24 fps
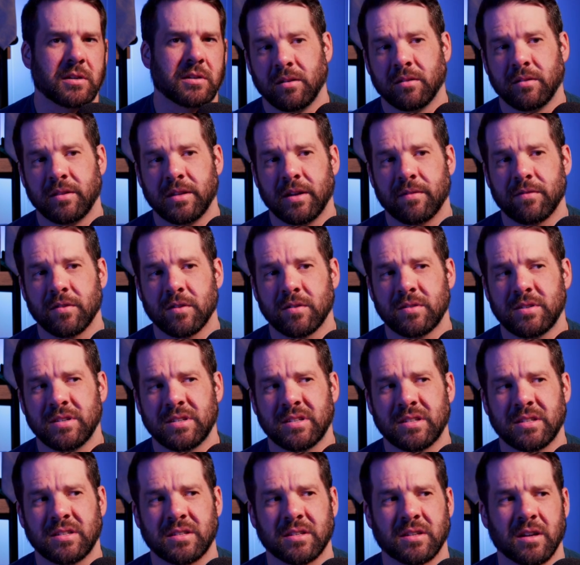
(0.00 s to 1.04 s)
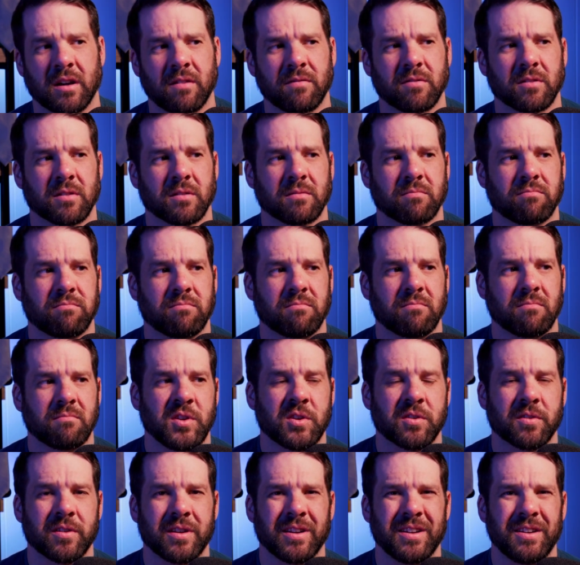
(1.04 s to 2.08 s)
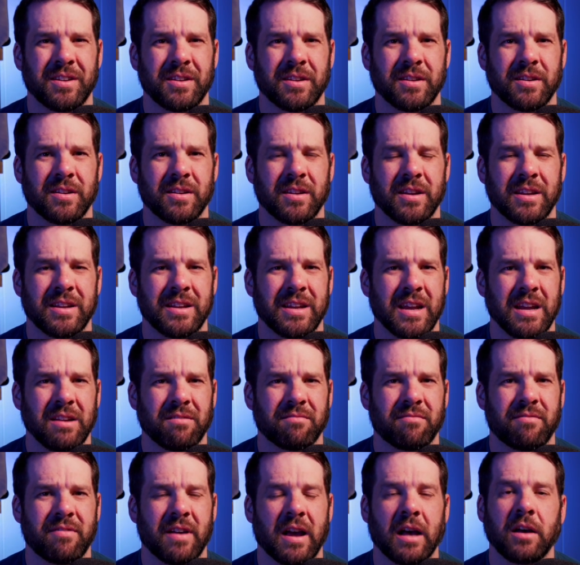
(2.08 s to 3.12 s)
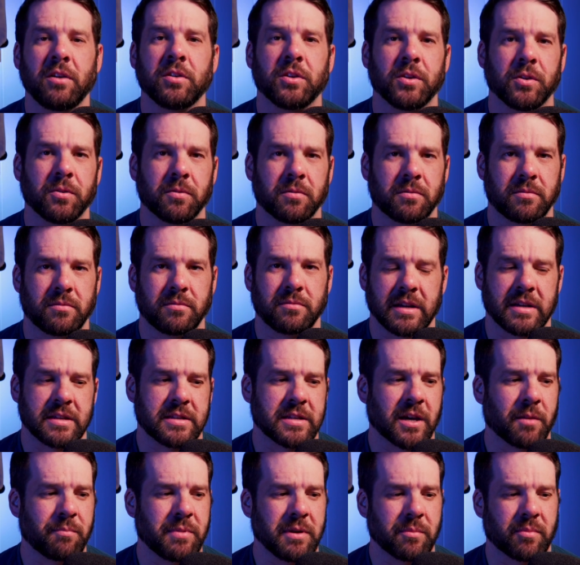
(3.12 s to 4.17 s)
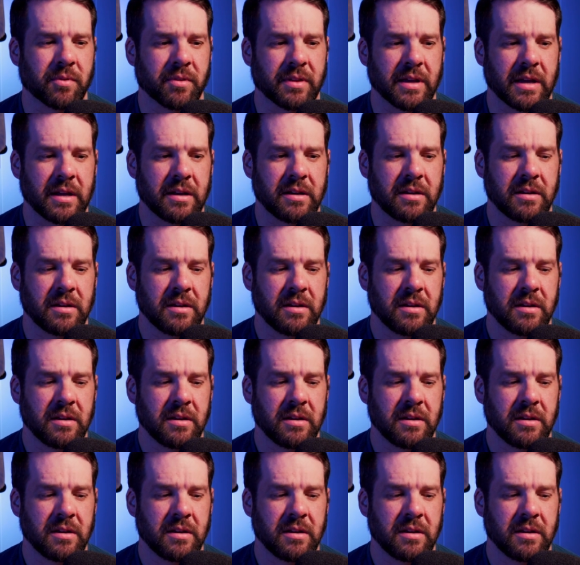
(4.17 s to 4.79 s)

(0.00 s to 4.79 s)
you'll never discover your innate value. I like to tell people that